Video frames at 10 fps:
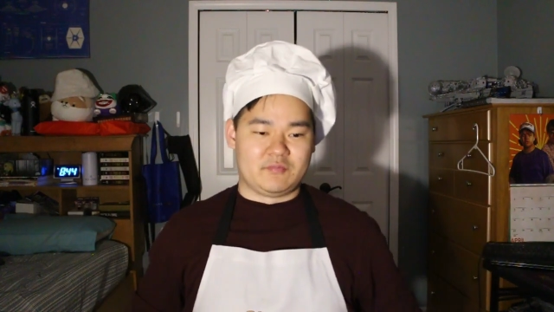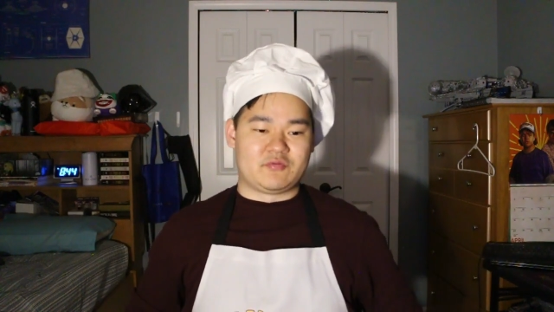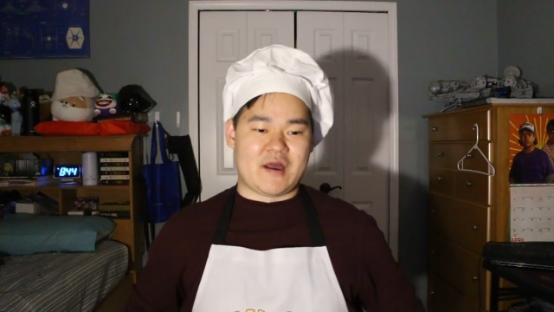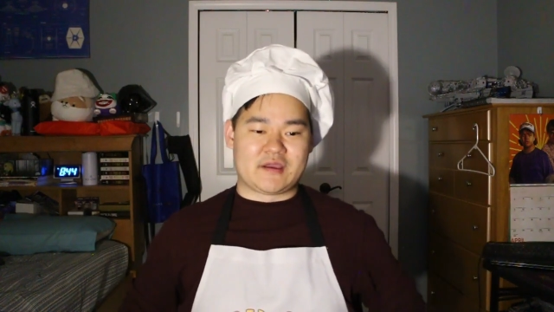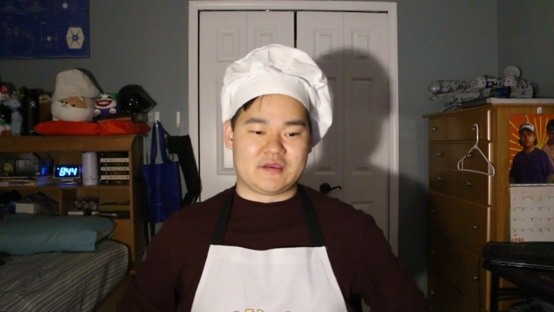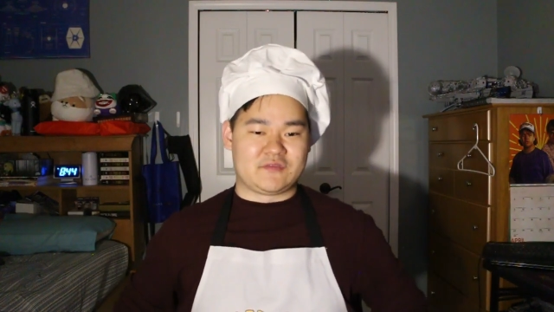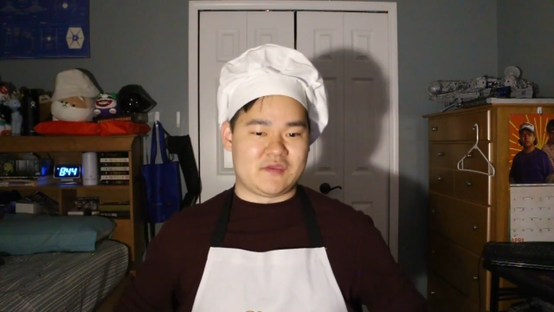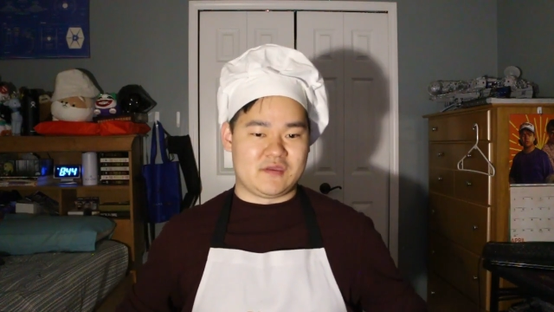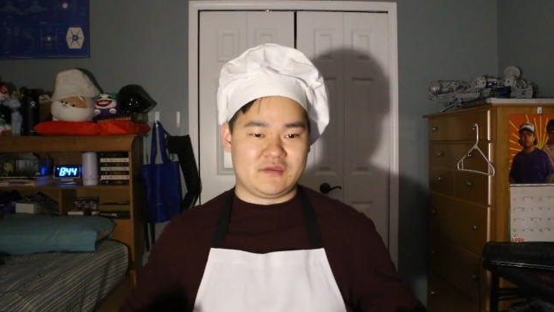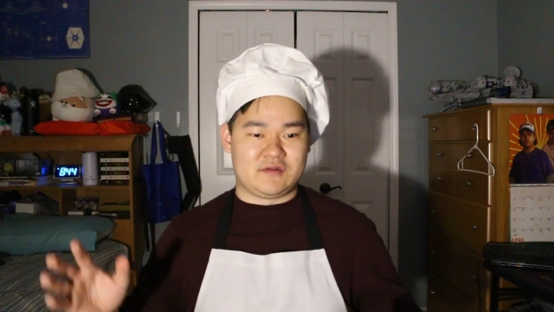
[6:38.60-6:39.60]
Rocket.
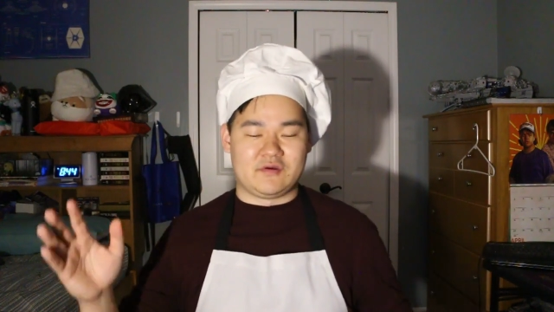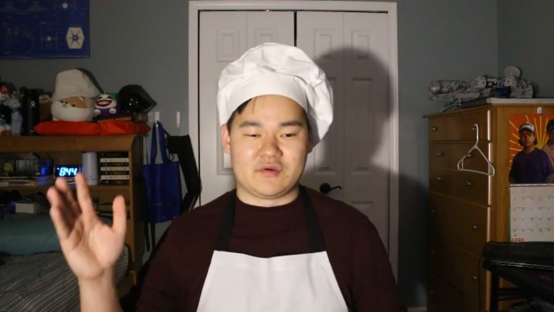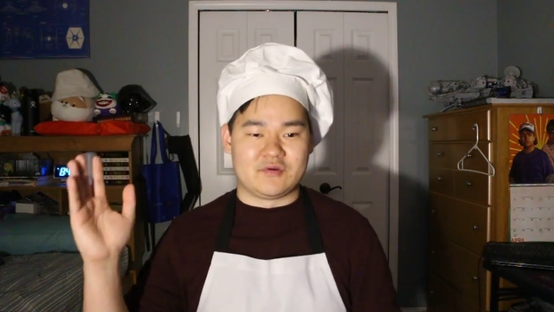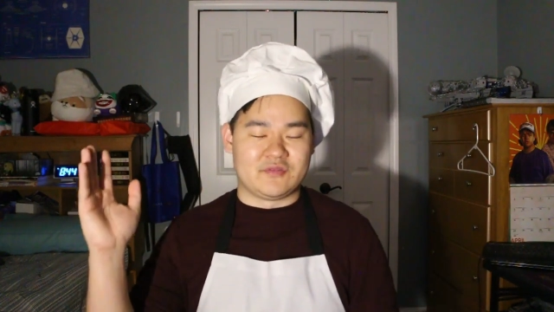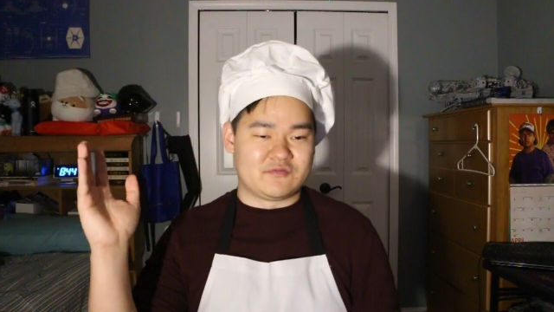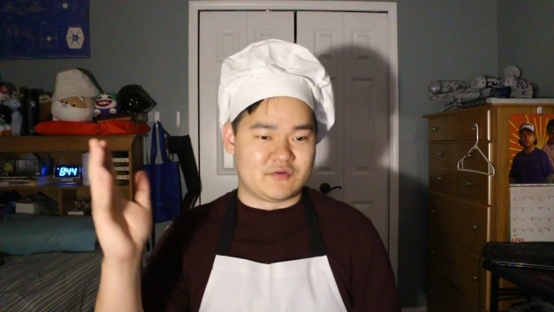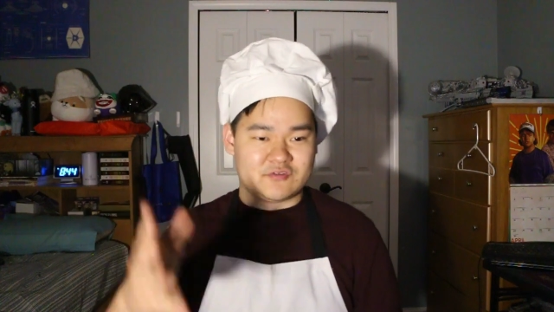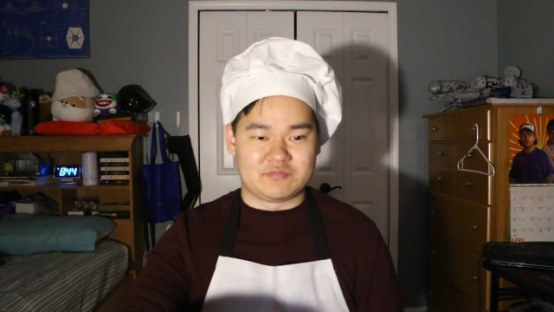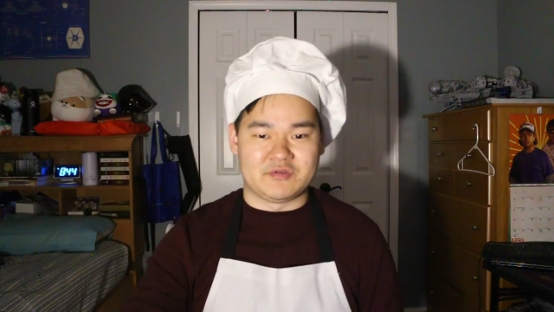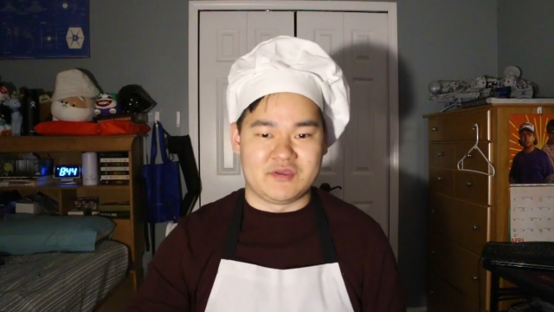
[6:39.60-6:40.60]
They go to the
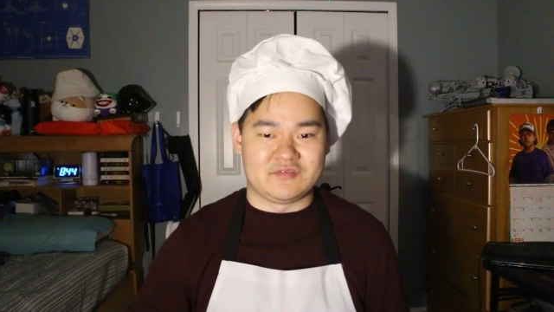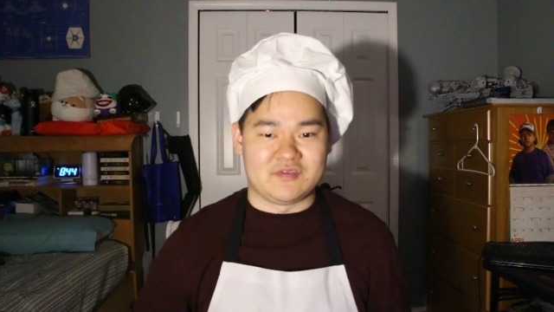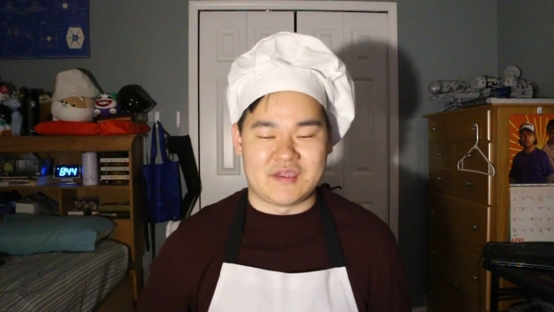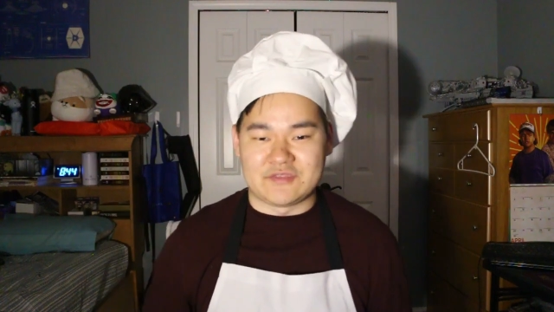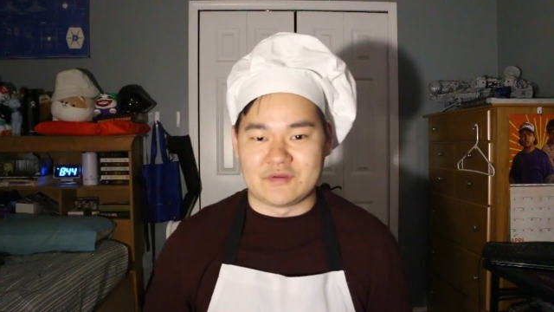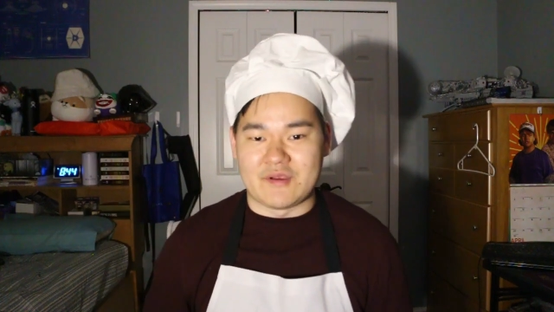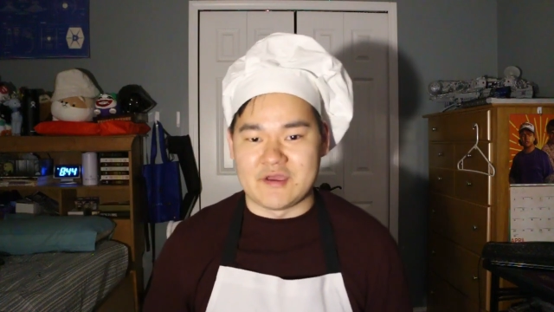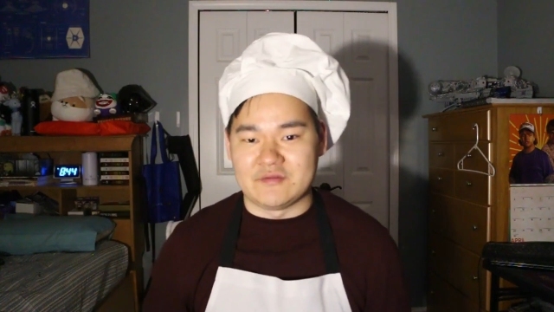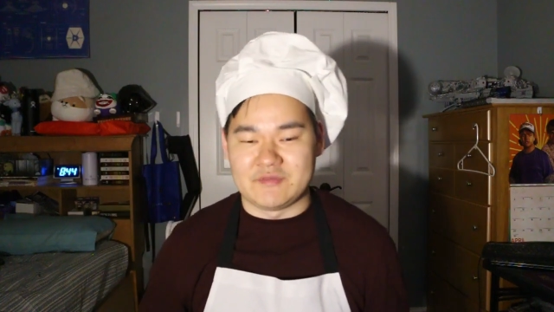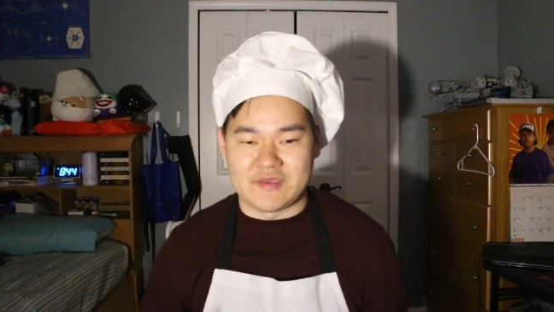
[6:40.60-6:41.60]
first place, they get their
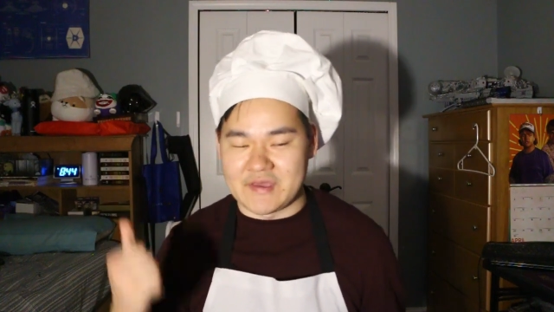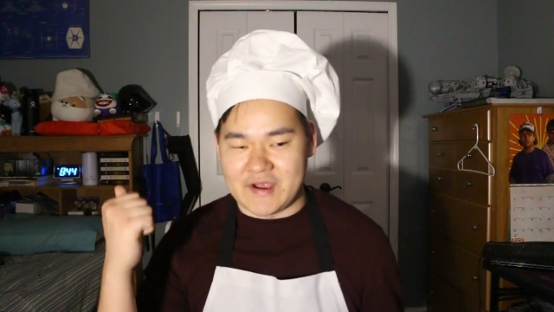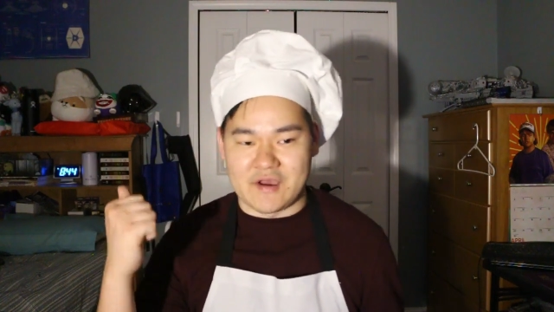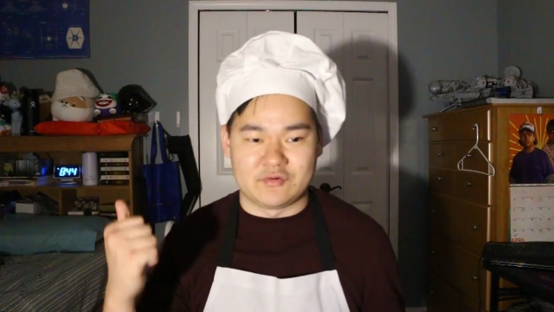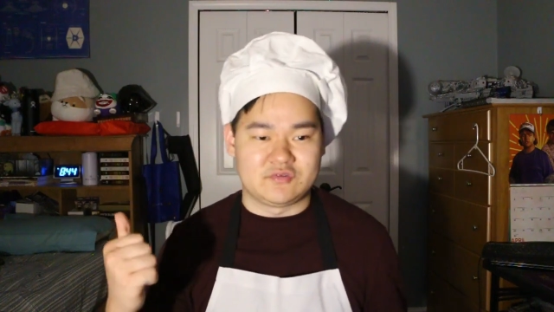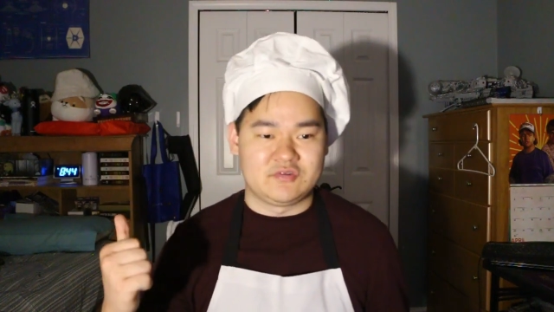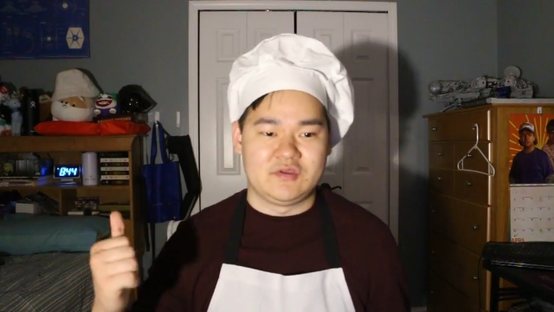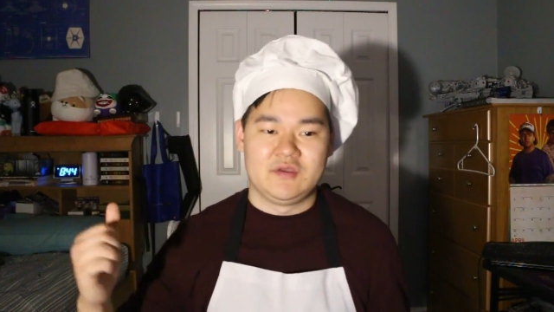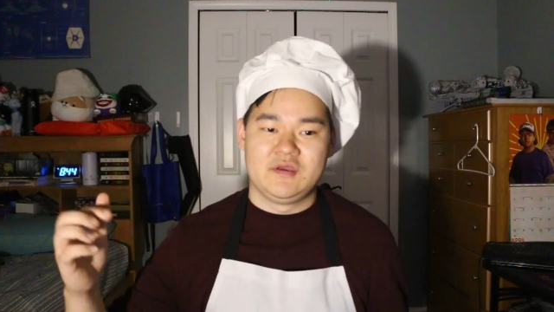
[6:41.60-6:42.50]
item, they get out,